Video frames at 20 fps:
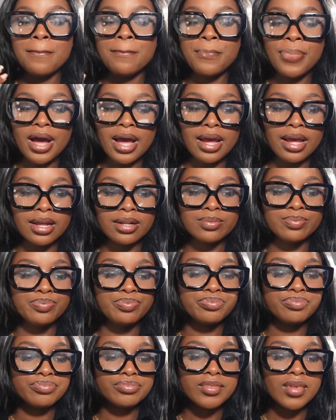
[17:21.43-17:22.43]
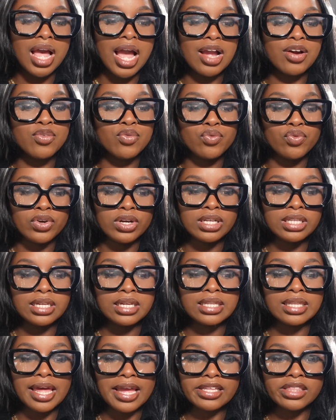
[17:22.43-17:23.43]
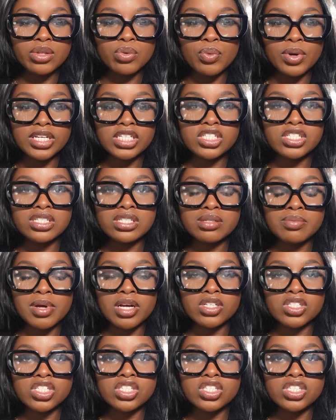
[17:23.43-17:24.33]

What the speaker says: But I really like the way she smells.